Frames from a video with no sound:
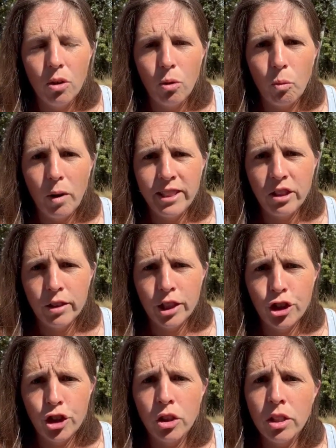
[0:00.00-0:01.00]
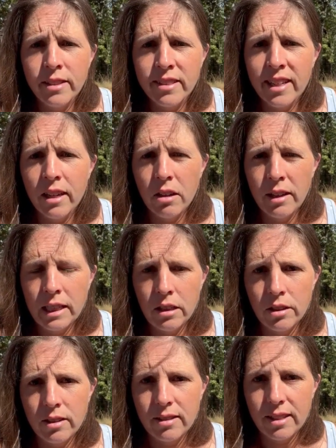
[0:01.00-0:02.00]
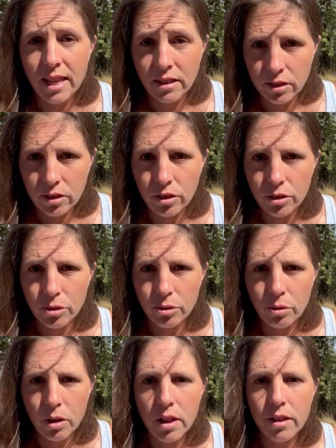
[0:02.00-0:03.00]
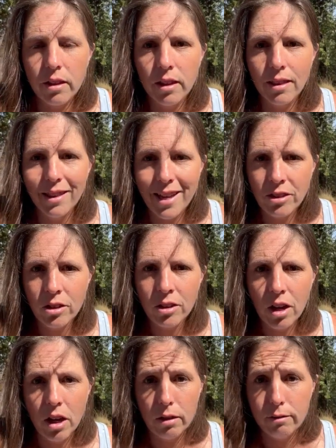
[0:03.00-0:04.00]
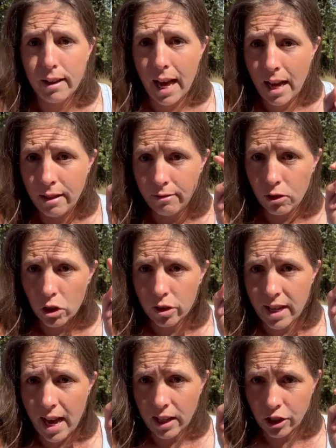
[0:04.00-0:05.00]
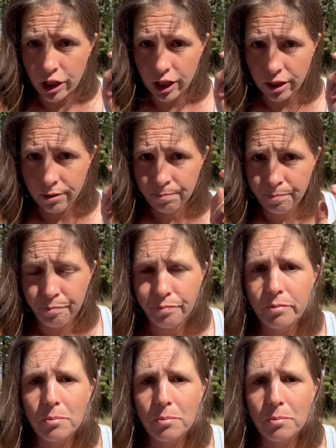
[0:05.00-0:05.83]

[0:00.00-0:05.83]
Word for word: When your insurance carrier sends you the letter of adverse action,